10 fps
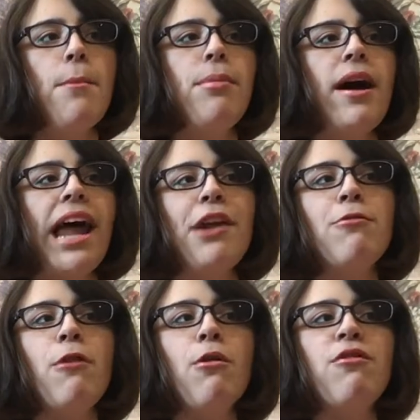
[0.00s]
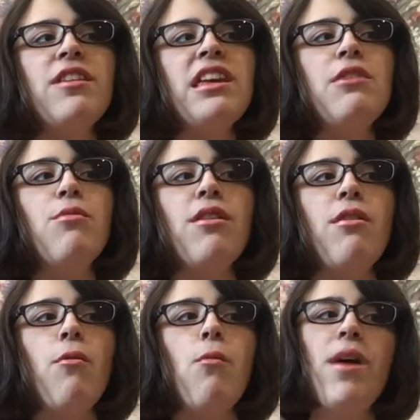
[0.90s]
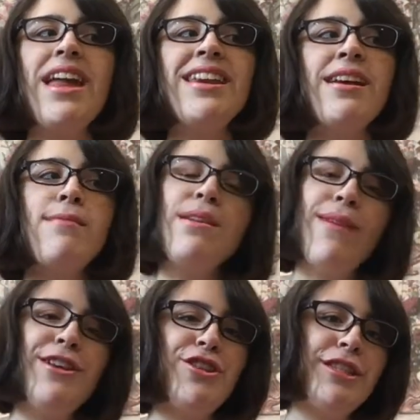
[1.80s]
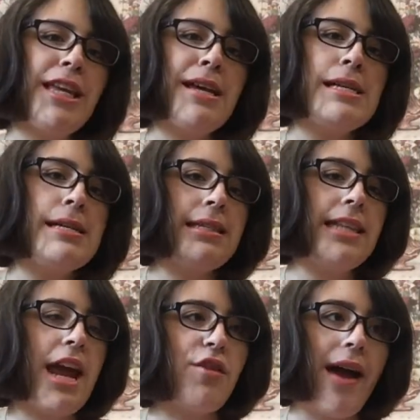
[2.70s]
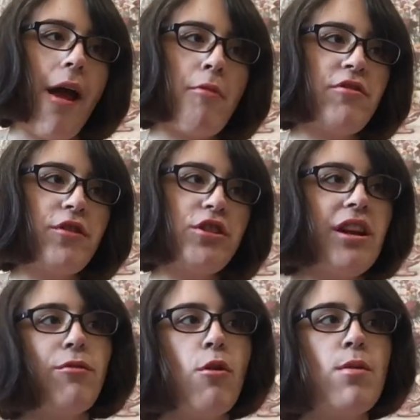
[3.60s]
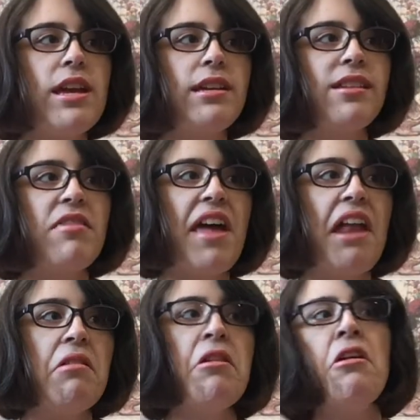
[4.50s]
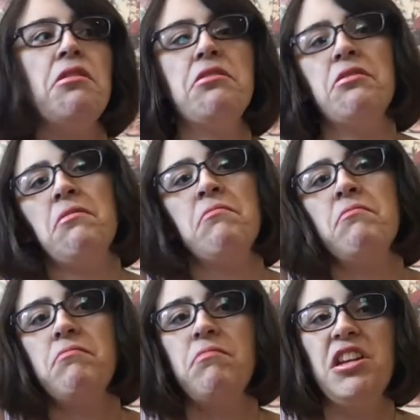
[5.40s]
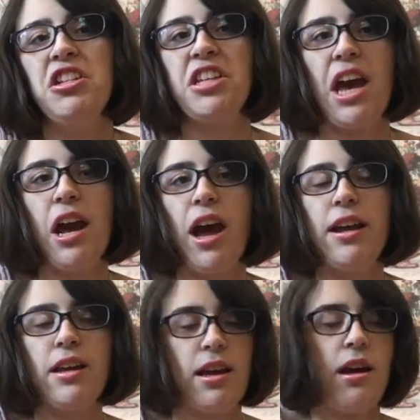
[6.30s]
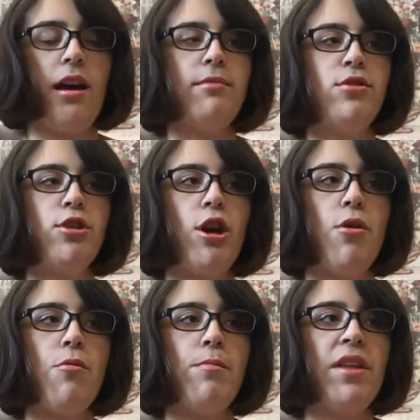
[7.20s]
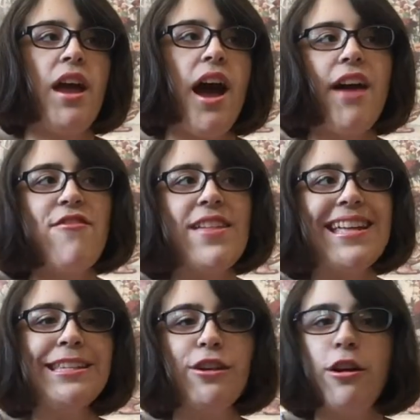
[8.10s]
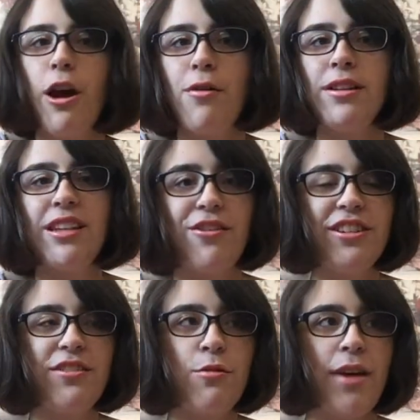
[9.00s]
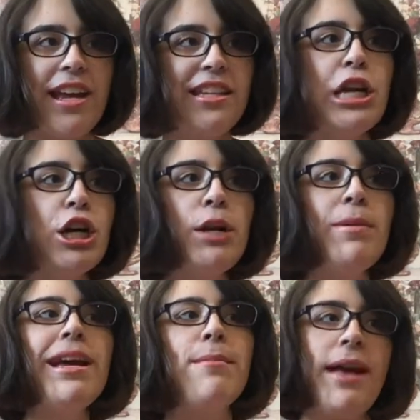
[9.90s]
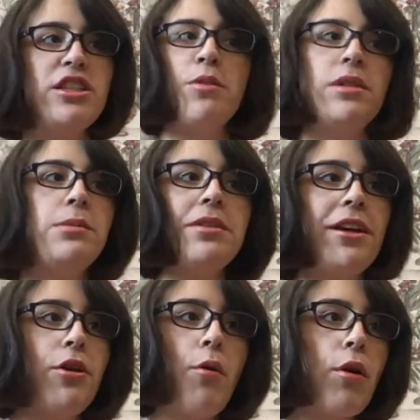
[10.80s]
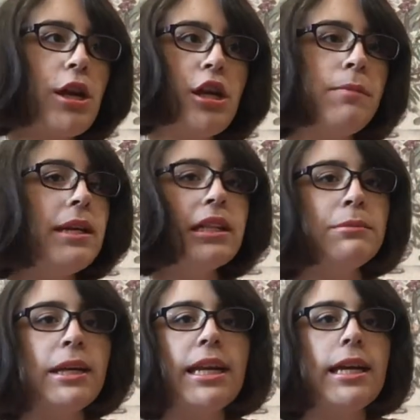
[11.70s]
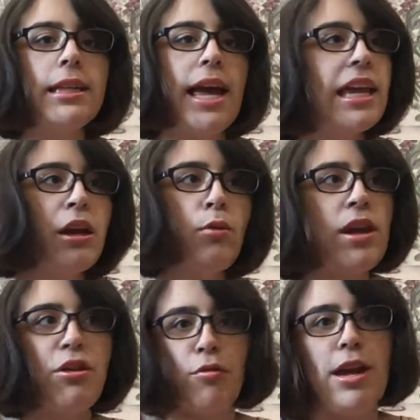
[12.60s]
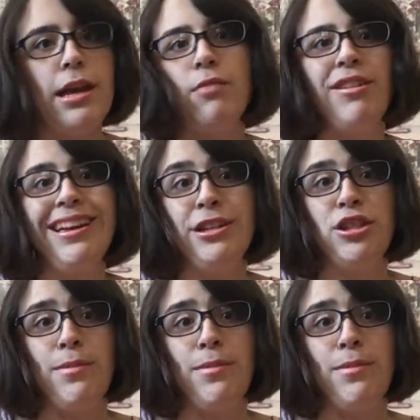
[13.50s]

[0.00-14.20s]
but I don't know if he will win. He might just like stay around for several weeks and then the they just get cut, get cut. So I feel like this could go several different ways. He could be a master manipulator or he could be eliminated like in week three. It really just